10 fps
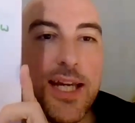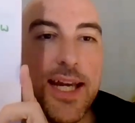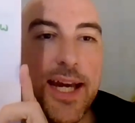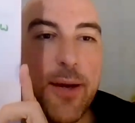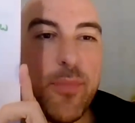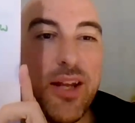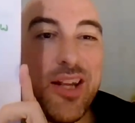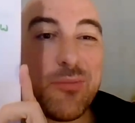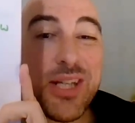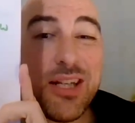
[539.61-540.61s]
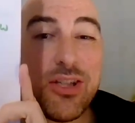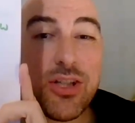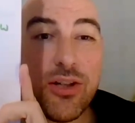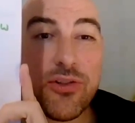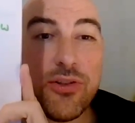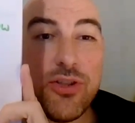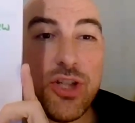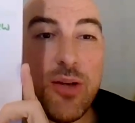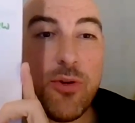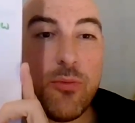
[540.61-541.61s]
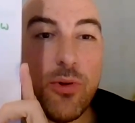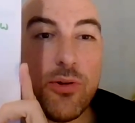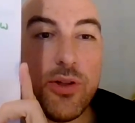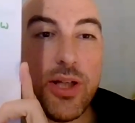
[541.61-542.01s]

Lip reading: And then I'm taking a chance on the German one,